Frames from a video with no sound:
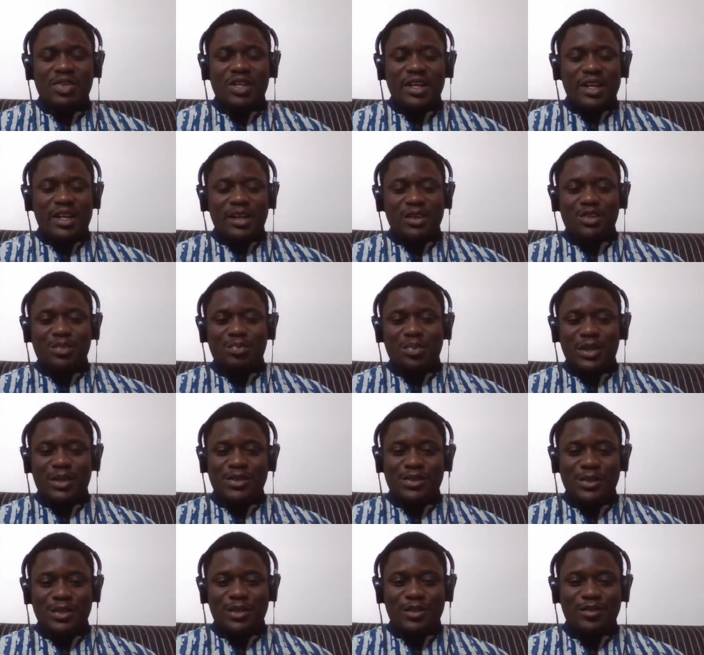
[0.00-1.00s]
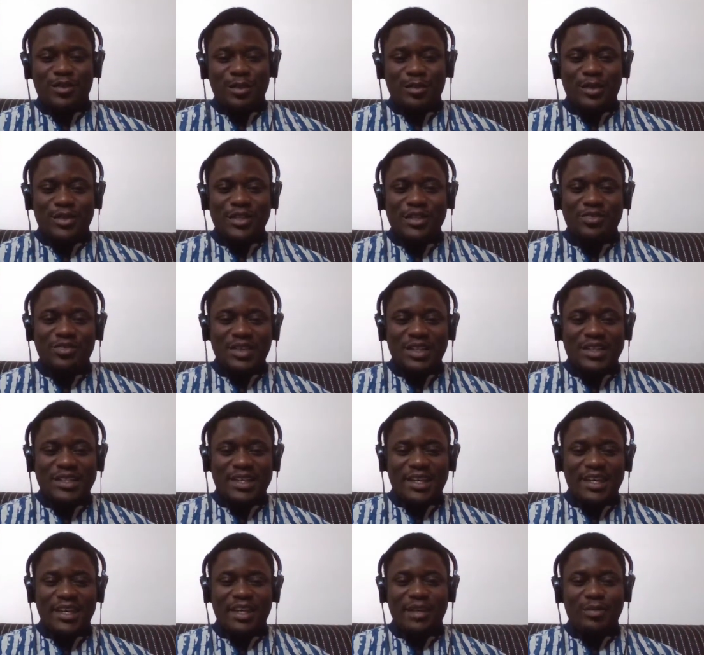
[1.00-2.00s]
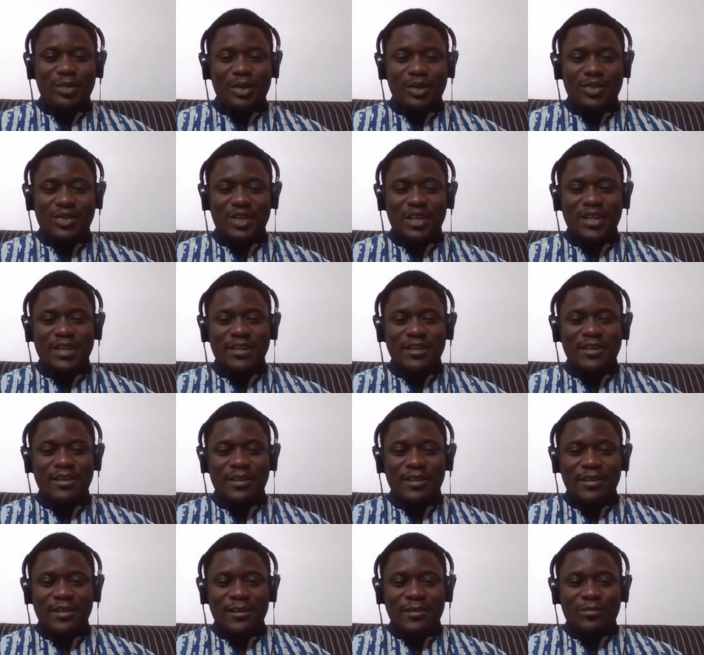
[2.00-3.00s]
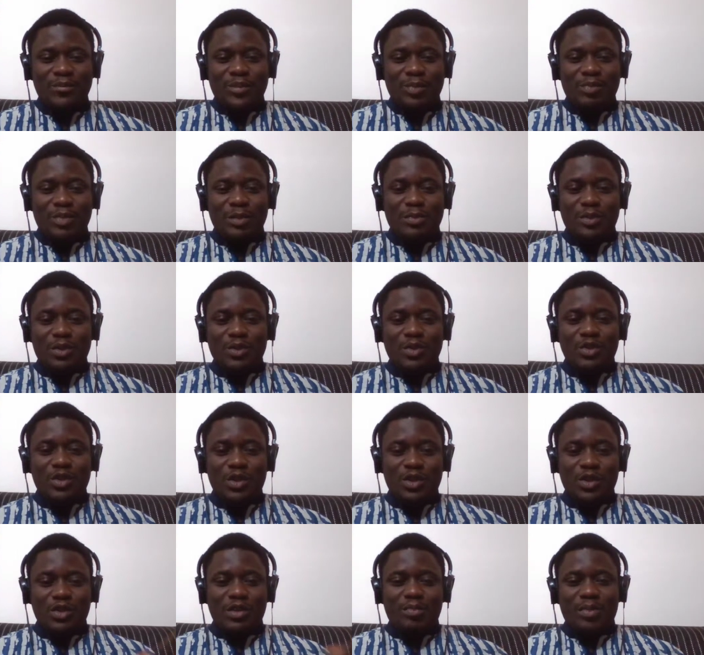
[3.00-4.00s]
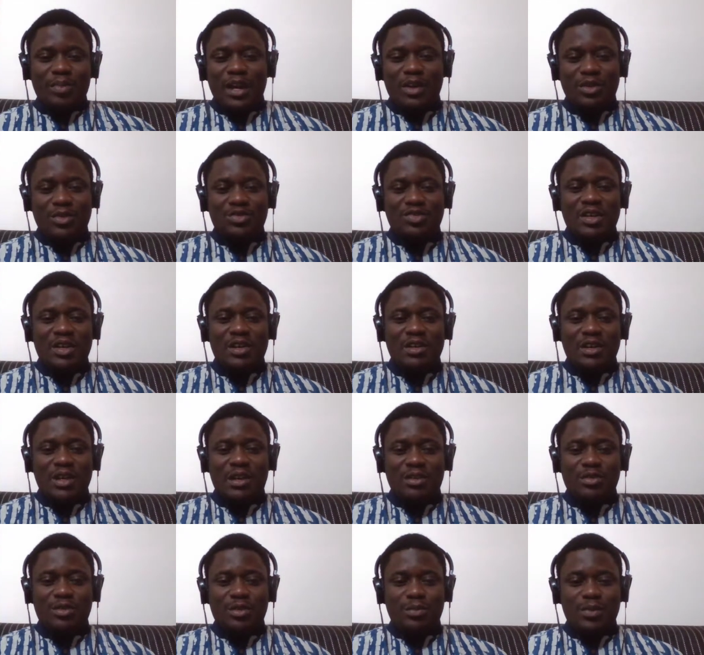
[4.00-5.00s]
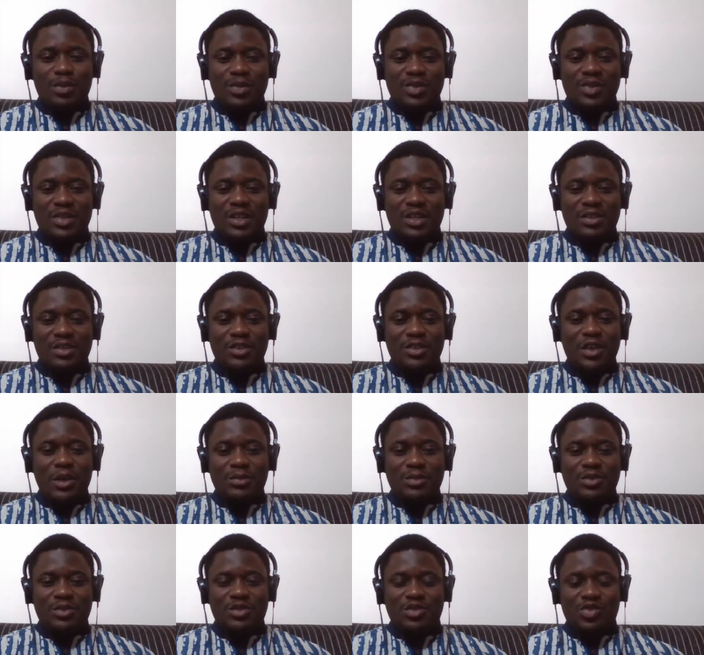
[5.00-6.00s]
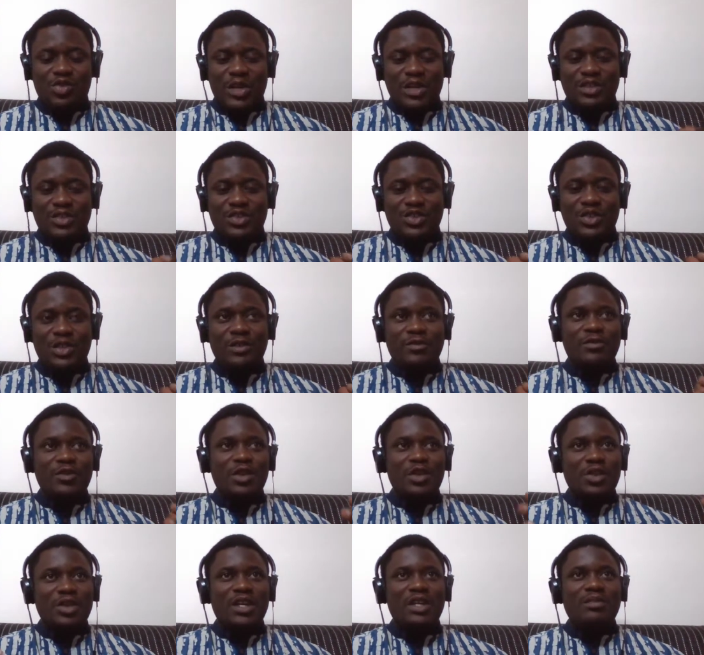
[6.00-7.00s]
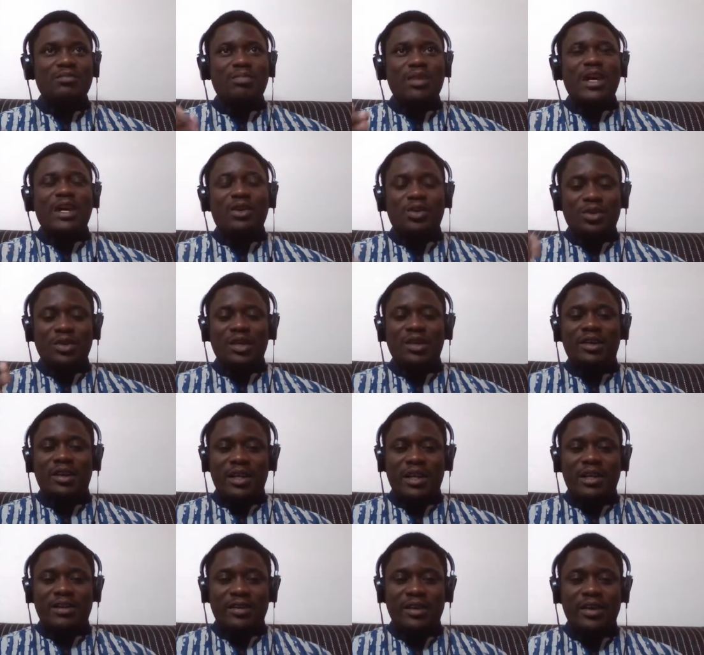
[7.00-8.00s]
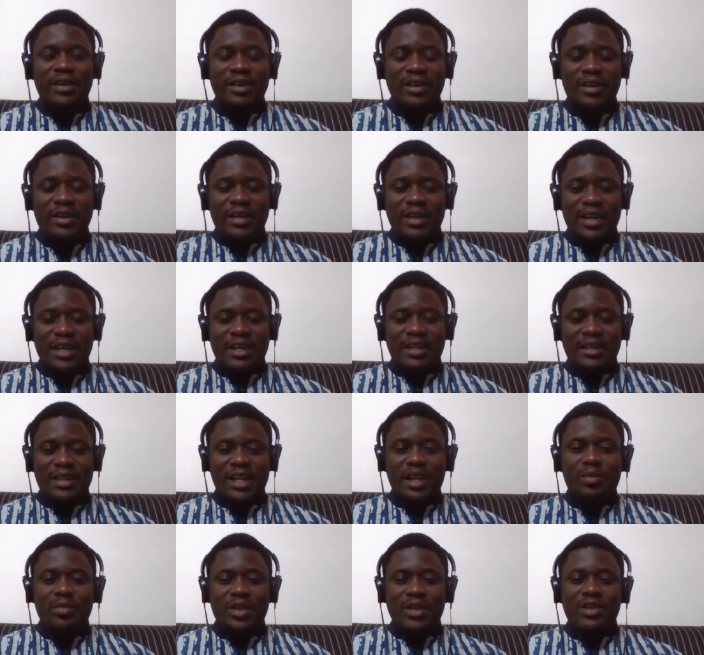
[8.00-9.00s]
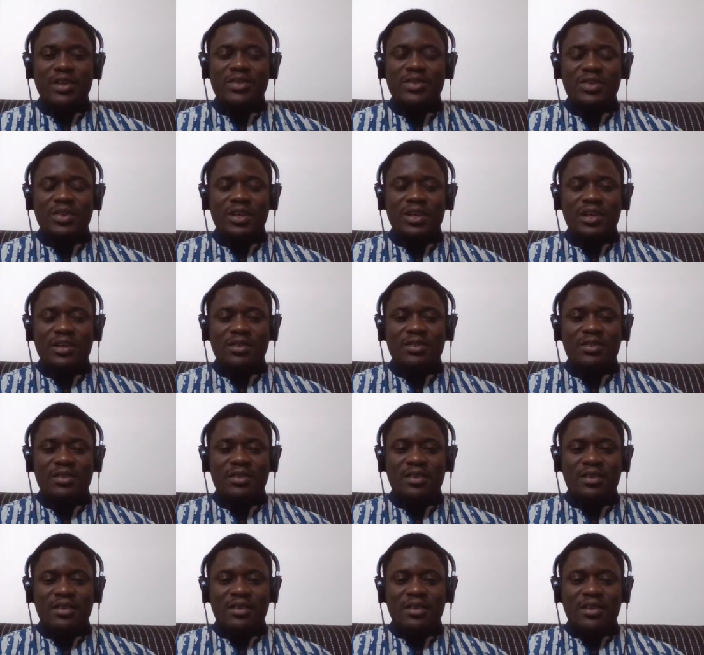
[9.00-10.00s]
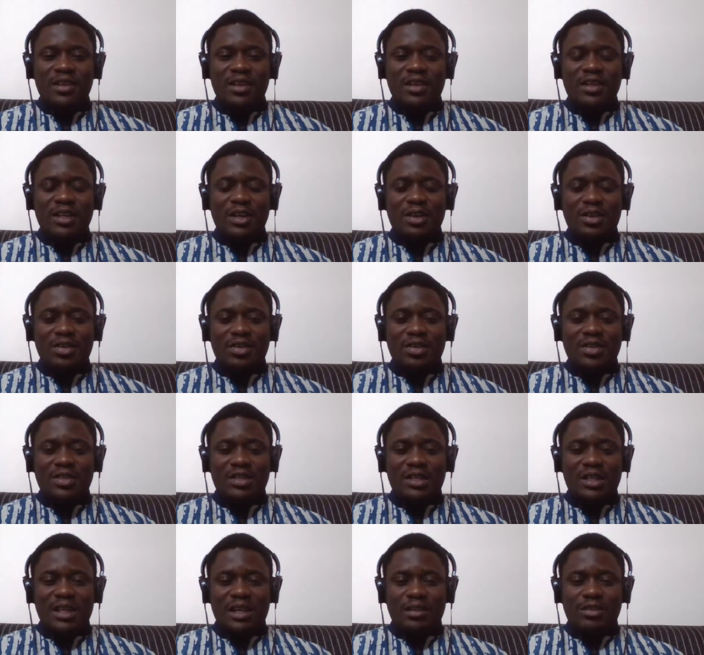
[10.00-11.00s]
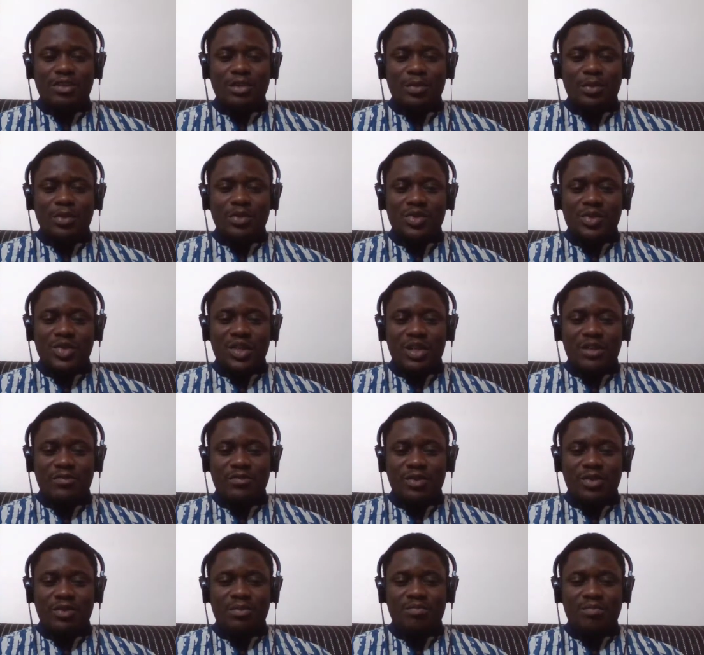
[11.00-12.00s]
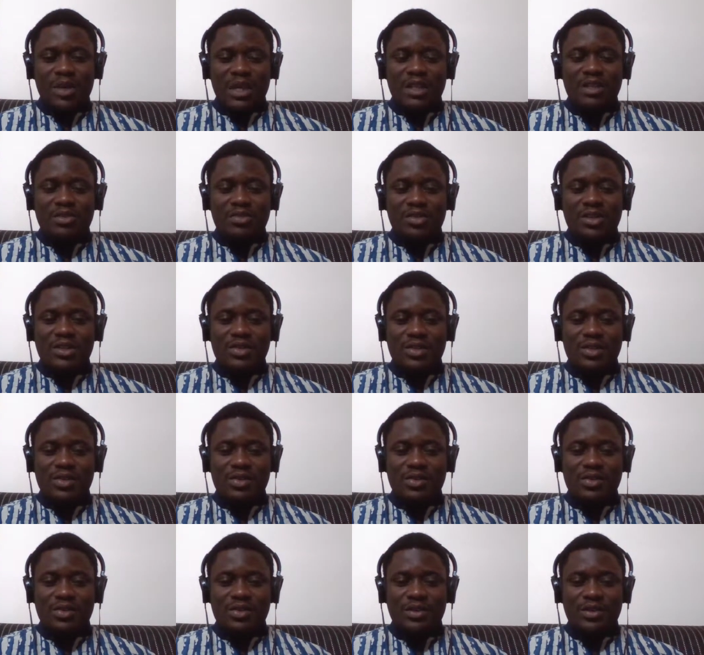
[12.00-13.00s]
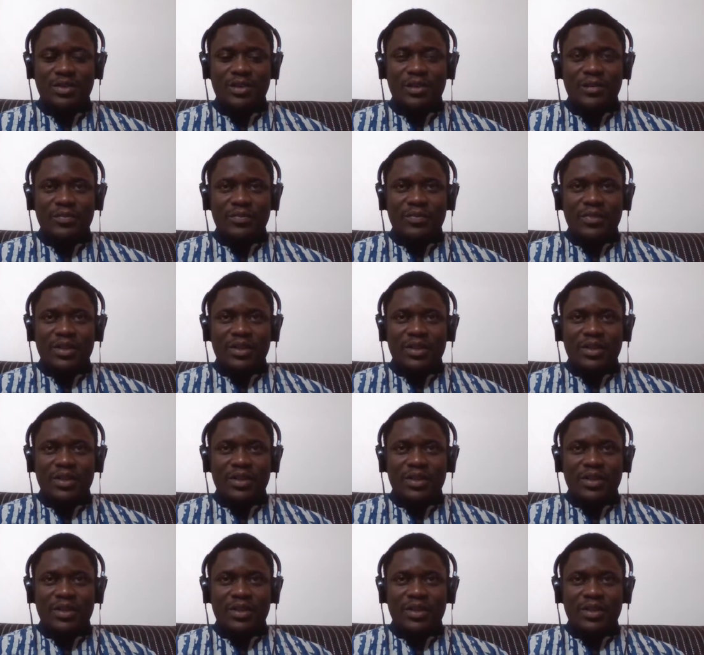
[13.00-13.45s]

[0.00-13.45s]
just like I speak to you from a different time altogether, people who look back on the Anthropocene adopt the strategy of looking back on our era and naming it, and and they call it the Anthropocene for many reasons.